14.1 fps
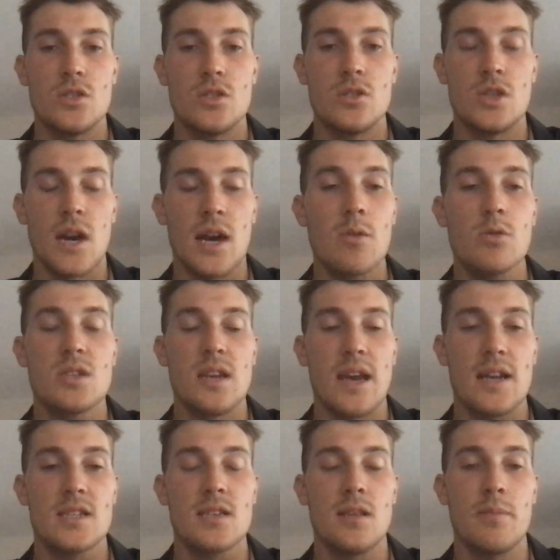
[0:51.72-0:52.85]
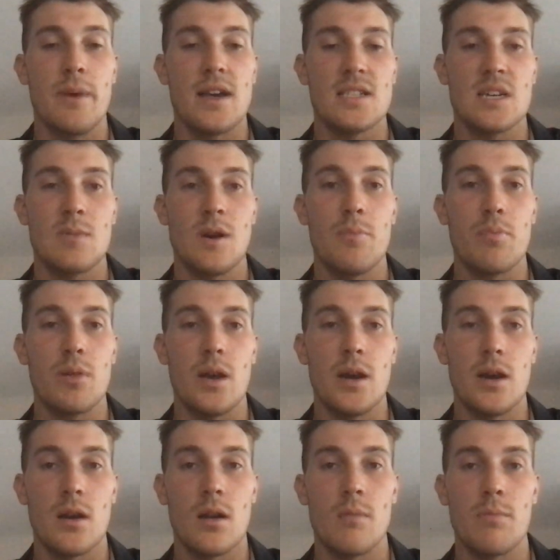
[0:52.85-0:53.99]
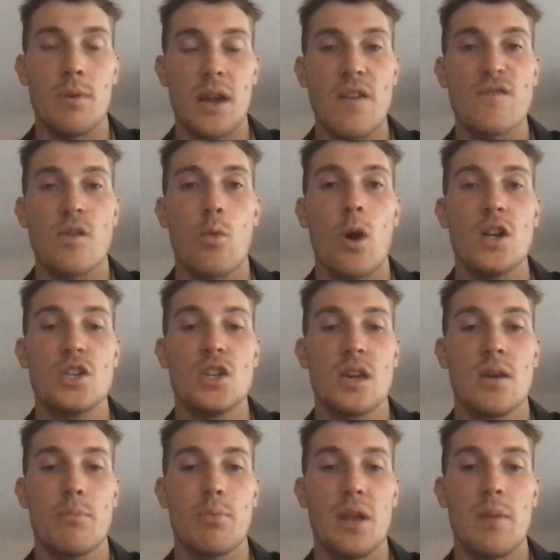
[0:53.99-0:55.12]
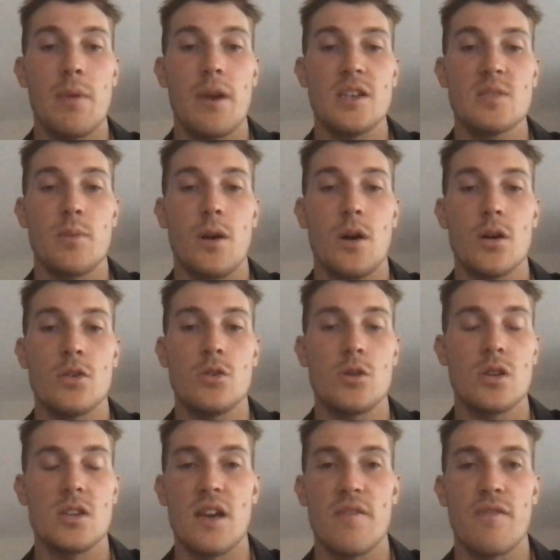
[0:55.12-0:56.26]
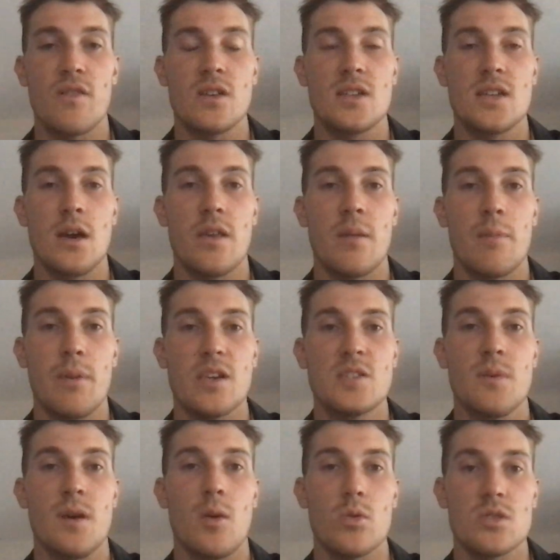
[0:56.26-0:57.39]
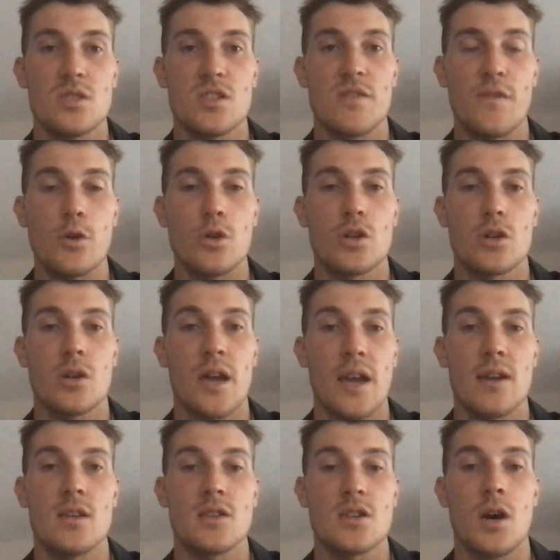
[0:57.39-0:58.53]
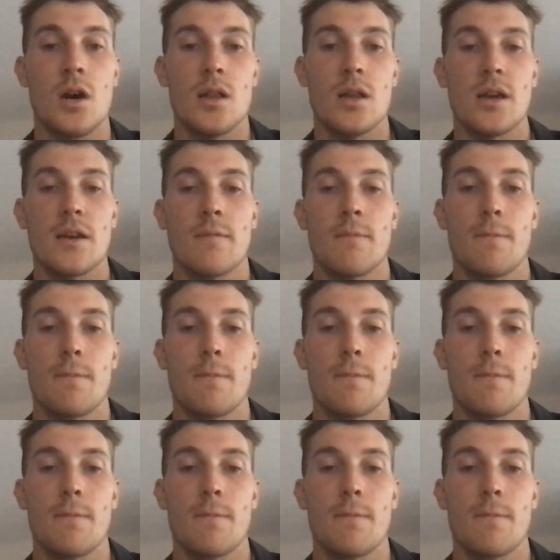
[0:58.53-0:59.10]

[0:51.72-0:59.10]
Johnny was an excellent basketball player, but after watching him play baseball, you could definitely tell that baseball was his future and his calling.